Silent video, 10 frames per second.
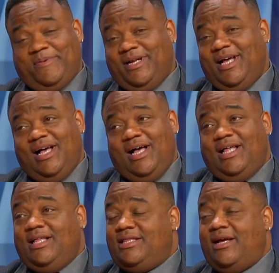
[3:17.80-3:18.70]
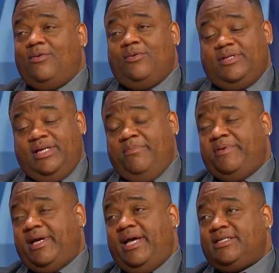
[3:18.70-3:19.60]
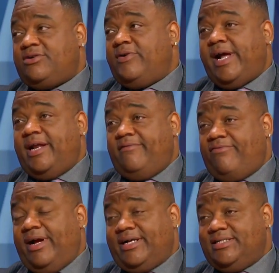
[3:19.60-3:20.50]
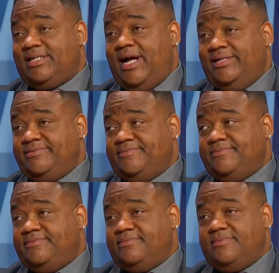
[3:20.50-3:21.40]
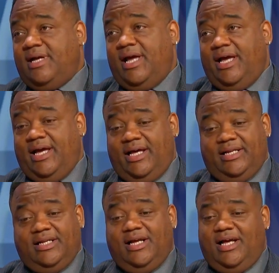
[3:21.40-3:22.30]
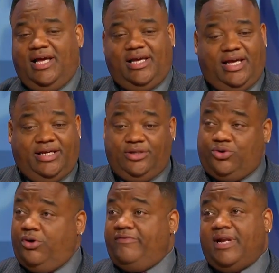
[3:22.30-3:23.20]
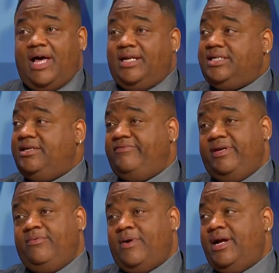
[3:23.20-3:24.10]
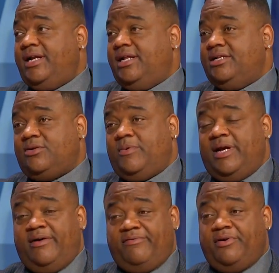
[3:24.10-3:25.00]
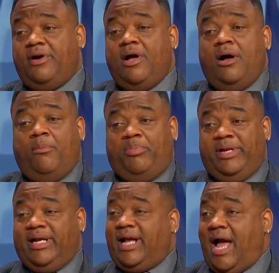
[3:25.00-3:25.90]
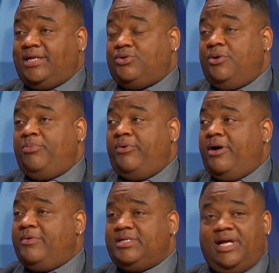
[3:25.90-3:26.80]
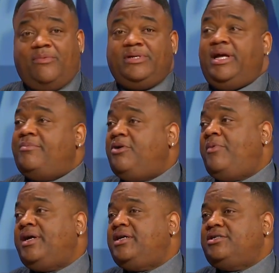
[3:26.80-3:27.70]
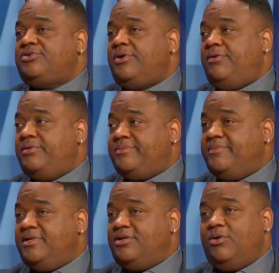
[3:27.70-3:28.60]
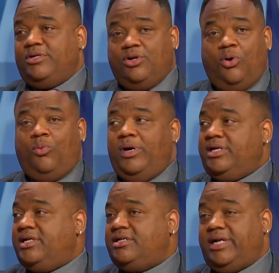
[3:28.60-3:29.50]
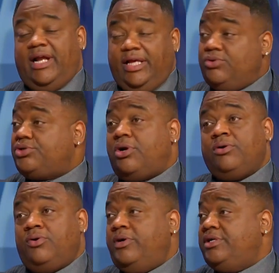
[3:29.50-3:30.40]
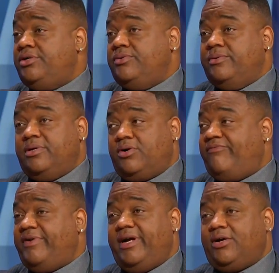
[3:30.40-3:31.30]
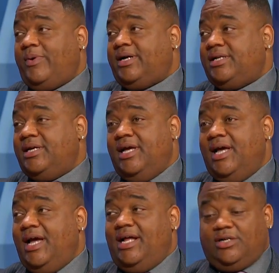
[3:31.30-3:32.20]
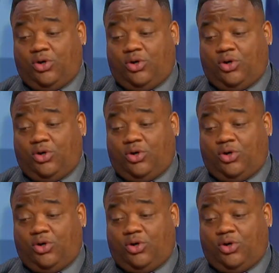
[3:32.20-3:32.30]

but they, the NBA has created Frankenstein and he, he drove a lot of TV ratings or whatever, but it got to a point where it's like, well, damn, no one can control No, no one can, and he'll turn on you yeah. very quickly and